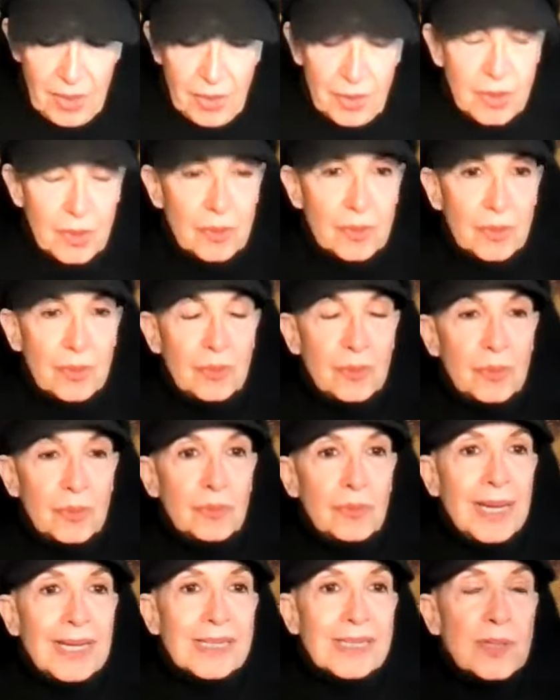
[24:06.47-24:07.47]
you
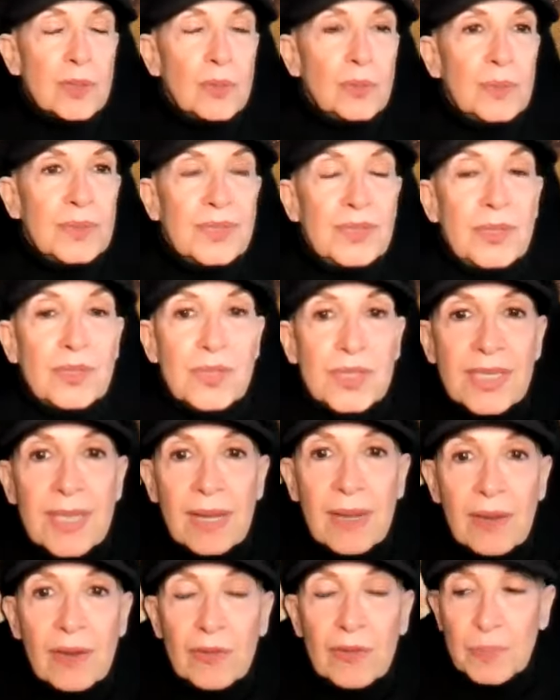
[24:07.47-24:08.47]
wrestle with
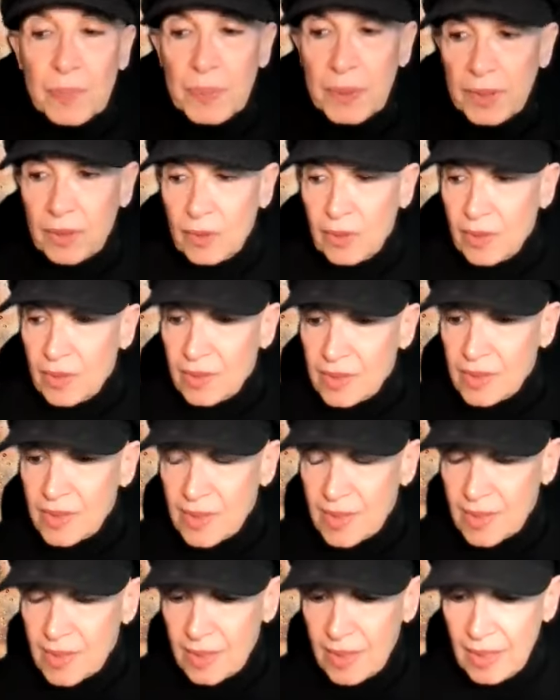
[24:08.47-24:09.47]
yourself
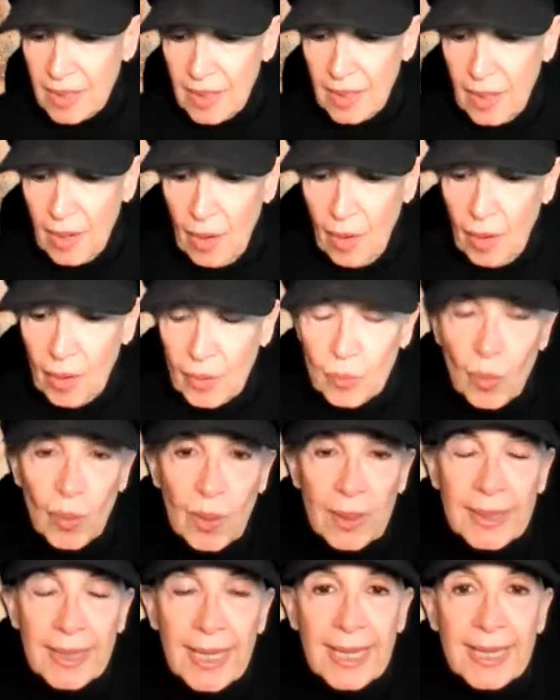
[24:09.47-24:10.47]
because on
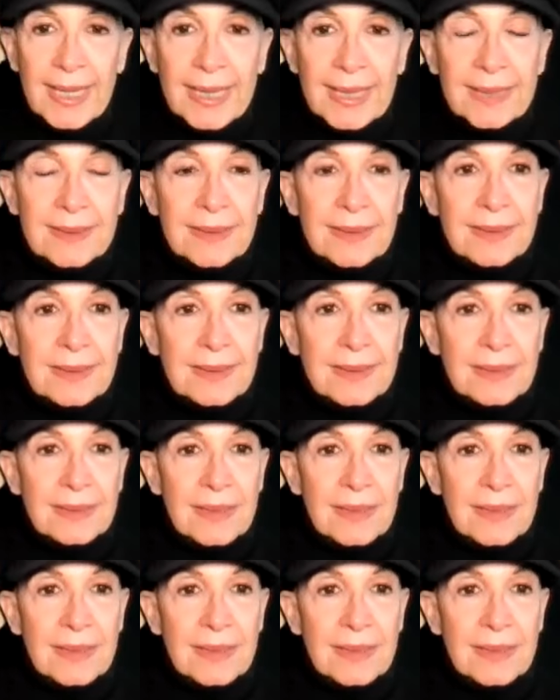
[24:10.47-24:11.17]
one hand